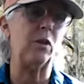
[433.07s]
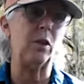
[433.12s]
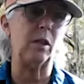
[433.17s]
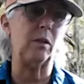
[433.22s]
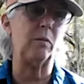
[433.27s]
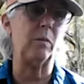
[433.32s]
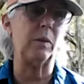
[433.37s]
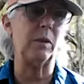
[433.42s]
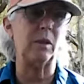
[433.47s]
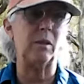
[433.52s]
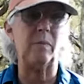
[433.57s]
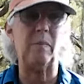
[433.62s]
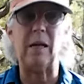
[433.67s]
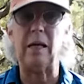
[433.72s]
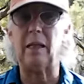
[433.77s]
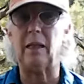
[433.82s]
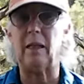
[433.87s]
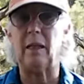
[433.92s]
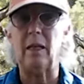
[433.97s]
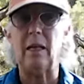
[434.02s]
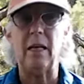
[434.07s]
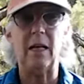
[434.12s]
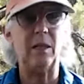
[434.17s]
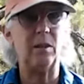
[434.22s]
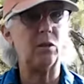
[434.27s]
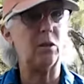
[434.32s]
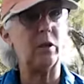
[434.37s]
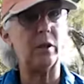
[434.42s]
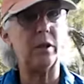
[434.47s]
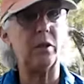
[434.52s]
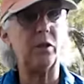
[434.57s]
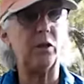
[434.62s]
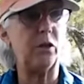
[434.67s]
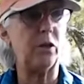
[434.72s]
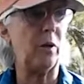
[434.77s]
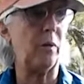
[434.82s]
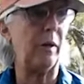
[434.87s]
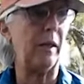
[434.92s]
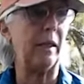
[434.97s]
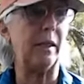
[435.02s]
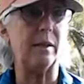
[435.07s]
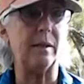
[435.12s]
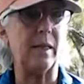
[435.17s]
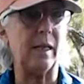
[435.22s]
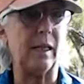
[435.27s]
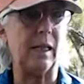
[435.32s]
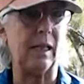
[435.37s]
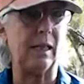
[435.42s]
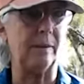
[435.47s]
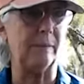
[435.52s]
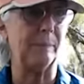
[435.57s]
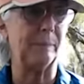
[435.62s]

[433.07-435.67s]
young one to make as good a showing as any.